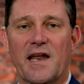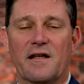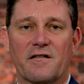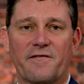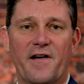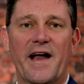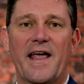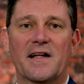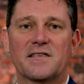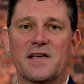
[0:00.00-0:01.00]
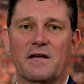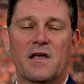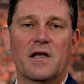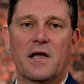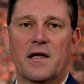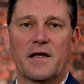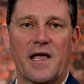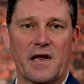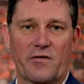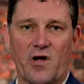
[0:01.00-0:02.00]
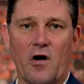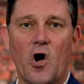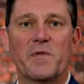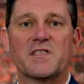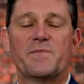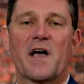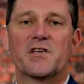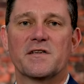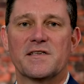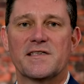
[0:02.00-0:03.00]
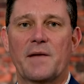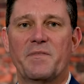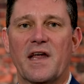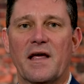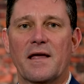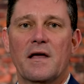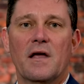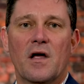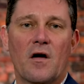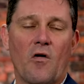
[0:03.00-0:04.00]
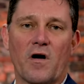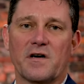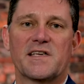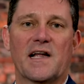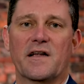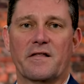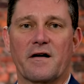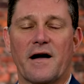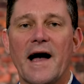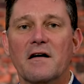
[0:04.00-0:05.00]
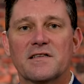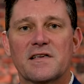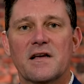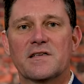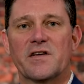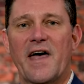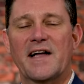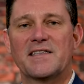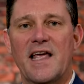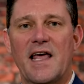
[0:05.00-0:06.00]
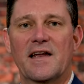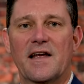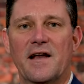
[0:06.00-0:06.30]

getting their financing, getting their home inspection, septic, or selling their house. So that's it in a